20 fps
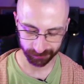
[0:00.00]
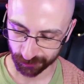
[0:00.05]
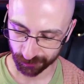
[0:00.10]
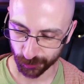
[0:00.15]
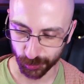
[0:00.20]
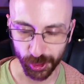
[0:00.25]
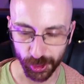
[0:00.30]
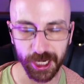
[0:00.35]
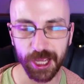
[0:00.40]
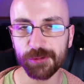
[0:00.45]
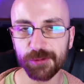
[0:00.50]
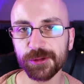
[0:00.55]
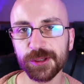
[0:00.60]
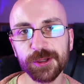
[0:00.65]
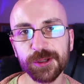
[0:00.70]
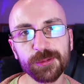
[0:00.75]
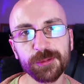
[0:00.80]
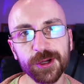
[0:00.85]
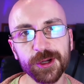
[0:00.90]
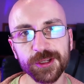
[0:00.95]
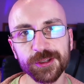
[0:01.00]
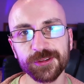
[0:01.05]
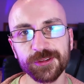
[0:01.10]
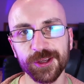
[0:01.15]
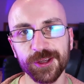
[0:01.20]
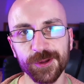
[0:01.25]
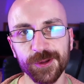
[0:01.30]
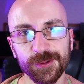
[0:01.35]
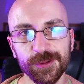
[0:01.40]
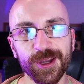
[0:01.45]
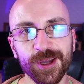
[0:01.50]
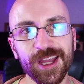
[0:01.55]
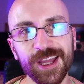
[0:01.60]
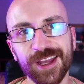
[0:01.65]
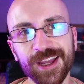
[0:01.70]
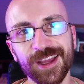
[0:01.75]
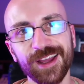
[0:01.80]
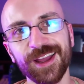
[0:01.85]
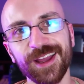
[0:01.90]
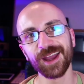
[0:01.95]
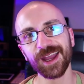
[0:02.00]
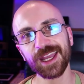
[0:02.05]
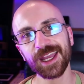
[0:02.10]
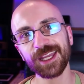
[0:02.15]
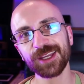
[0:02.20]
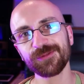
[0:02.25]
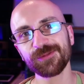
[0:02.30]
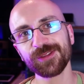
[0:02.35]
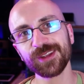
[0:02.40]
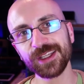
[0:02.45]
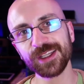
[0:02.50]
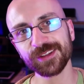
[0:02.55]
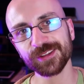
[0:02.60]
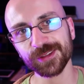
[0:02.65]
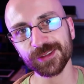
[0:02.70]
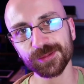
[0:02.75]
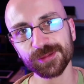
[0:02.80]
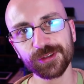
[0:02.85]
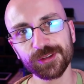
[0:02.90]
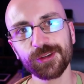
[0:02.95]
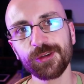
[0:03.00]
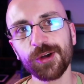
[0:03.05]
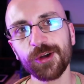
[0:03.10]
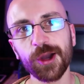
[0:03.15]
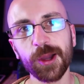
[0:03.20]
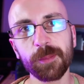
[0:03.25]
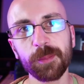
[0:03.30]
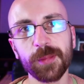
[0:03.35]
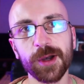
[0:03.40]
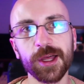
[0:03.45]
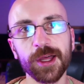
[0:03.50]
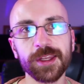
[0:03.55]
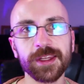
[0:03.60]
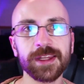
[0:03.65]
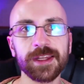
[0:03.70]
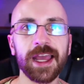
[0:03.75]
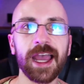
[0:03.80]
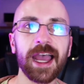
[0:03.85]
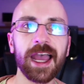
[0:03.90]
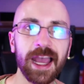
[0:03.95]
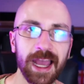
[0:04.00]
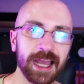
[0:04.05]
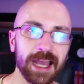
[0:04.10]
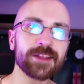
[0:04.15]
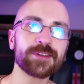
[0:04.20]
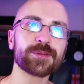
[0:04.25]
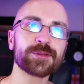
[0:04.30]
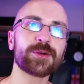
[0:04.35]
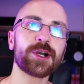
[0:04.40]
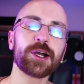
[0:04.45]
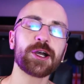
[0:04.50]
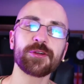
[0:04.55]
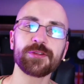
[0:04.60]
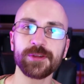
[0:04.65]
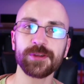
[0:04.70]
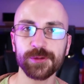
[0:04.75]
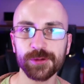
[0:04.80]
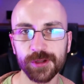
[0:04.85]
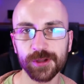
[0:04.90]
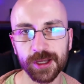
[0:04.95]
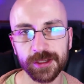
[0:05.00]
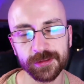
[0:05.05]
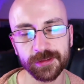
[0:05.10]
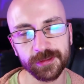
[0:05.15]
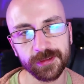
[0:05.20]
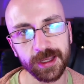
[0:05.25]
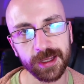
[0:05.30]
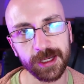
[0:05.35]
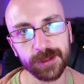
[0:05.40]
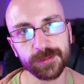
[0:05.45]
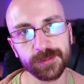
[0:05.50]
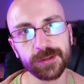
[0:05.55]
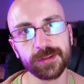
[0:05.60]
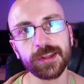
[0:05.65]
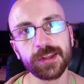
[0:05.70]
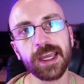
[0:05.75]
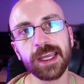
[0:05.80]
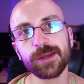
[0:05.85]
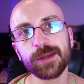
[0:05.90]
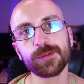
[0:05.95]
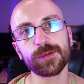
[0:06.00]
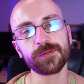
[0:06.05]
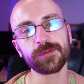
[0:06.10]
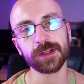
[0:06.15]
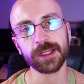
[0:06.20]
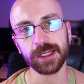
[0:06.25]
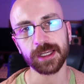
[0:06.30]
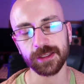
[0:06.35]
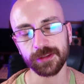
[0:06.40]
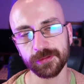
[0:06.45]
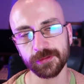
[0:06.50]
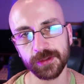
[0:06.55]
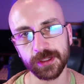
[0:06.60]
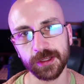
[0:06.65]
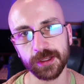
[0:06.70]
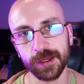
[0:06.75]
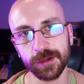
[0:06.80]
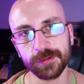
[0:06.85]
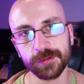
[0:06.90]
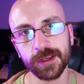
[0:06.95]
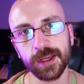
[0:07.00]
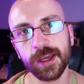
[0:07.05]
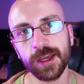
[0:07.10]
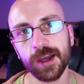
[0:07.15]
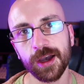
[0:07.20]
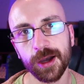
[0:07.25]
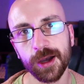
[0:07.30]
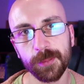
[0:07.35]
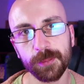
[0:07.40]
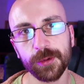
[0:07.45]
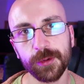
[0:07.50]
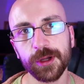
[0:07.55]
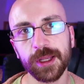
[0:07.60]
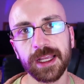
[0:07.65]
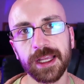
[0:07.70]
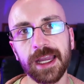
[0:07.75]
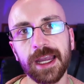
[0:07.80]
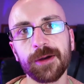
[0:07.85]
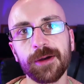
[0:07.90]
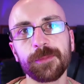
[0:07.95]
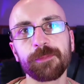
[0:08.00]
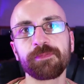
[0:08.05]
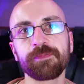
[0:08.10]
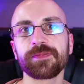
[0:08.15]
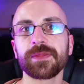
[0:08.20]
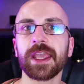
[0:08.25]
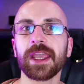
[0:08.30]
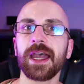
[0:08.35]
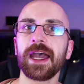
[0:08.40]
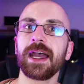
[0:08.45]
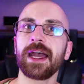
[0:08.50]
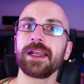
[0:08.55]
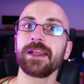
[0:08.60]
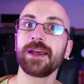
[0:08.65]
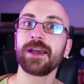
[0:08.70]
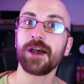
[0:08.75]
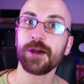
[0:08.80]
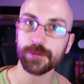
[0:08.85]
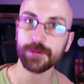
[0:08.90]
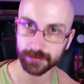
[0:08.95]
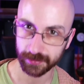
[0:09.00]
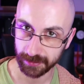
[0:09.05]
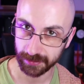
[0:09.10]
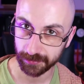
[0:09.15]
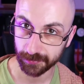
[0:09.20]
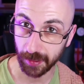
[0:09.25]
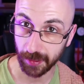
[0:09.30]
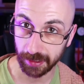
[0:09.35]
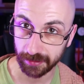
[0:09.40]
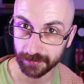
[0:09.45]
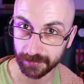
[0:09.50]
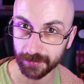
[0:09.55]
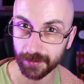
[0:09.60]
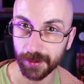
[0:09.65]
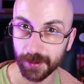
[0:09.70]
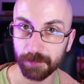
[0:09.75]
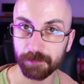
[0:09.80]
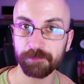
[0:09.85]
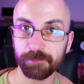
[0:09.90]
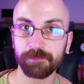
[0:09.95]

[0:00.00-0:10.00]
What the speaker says: Whatever you want to do. Hit the subscribe button as well if you would like to stay up to date with the latest videos I'm putting out. I'll see you next time.